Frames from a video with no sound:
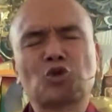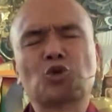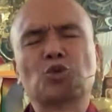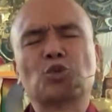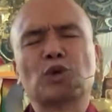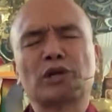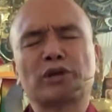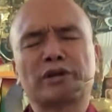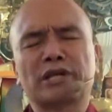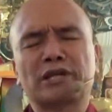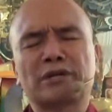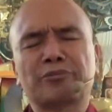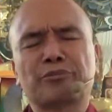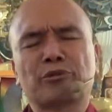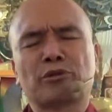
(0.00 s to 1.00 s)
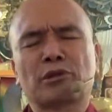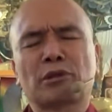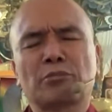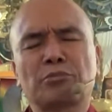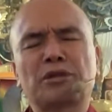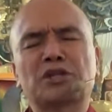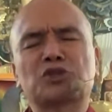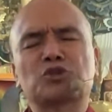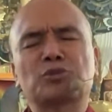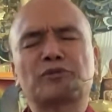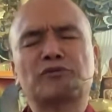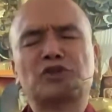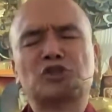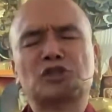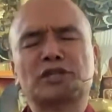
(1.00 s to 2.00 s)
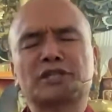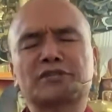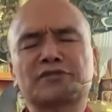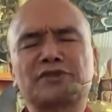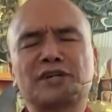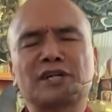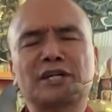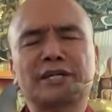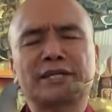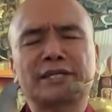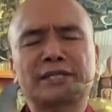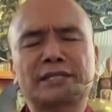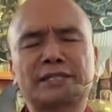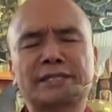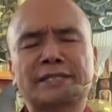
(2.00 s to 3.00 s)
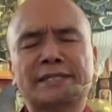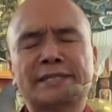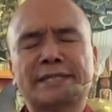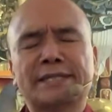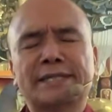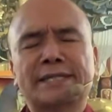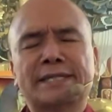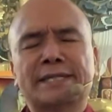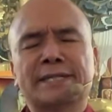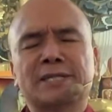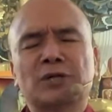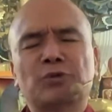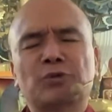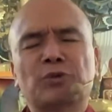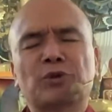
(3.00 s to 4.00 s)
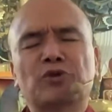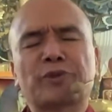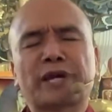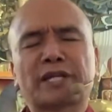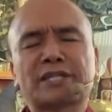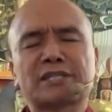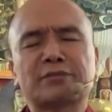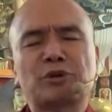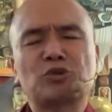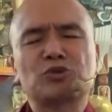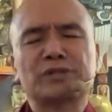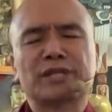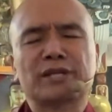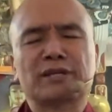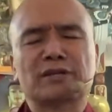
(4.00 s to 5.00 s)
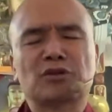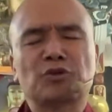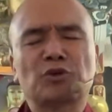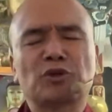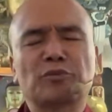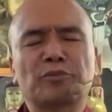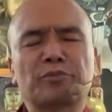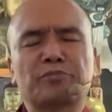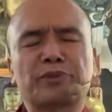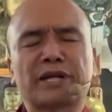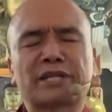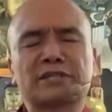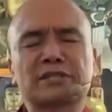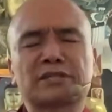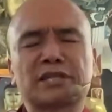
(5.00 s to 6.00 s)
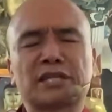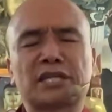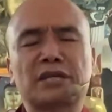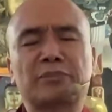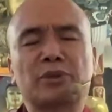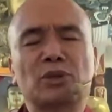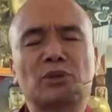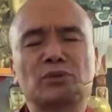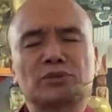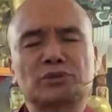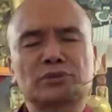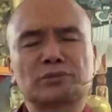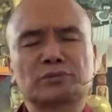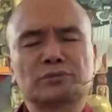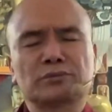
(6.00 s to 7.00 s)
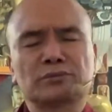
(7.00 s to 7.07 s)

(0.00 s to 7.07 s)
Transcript: Don't worry. Being superficial is fine. When you practice music, when you practice the keyboard,